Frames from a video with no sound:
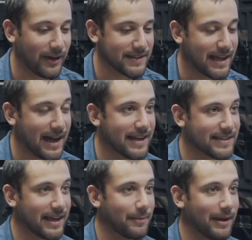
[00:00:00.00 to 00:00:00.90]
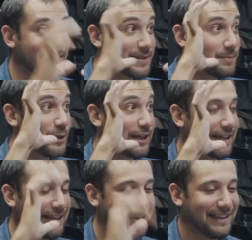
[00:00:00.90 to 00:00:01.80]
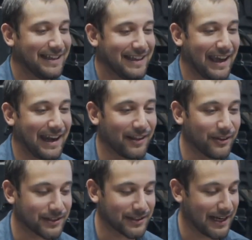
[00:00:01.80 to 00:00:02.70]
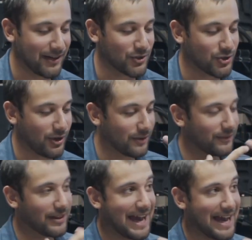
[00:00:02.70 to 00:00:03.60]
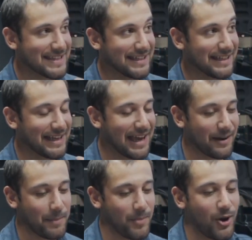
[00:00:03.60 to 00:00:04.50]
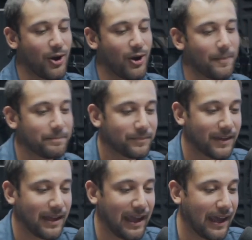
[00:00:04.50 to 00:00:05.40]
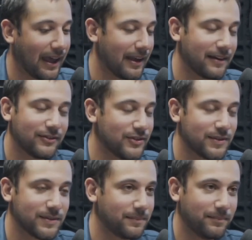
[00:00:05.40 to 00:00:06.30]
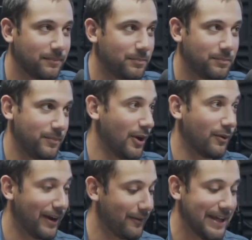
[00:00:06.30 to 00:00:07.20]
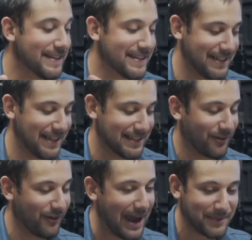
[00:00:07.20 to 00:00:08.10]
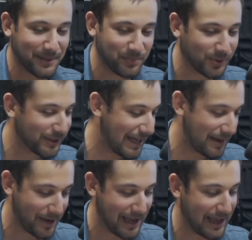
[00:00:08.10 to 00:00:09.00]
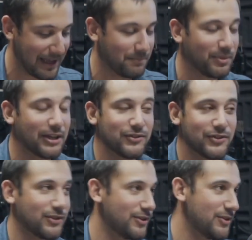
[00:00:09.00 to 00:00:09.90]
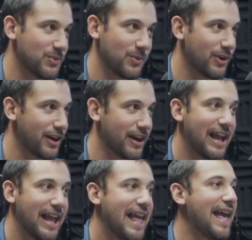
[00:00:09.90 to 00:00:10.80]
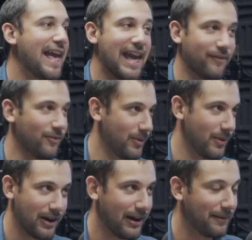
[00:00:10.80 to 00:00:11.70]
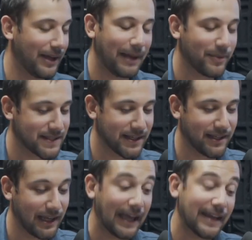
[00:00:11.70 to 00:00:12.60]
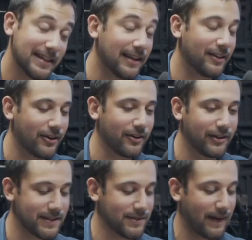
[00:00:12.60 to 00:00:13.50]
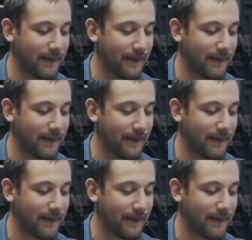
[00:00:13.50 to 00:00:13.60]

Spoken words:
eyes got about this big, and I looked, and I had a shard of glass sticking out of my palm, and just, instinct, I grabbed it and pulled it out of my hand, and blood just started squirting everywhere. I must have I did hit an artery, because it was like,